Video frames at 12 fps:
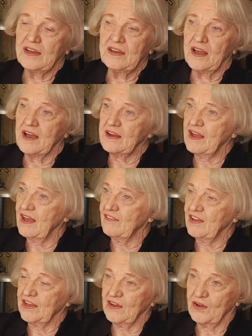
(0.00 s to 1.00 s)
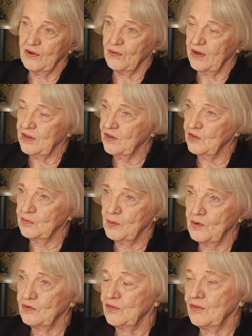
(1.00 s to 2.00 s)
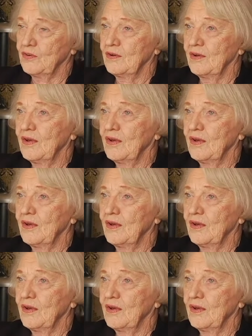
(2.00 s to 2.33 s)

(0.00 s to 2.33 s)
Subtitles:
not having a great exposure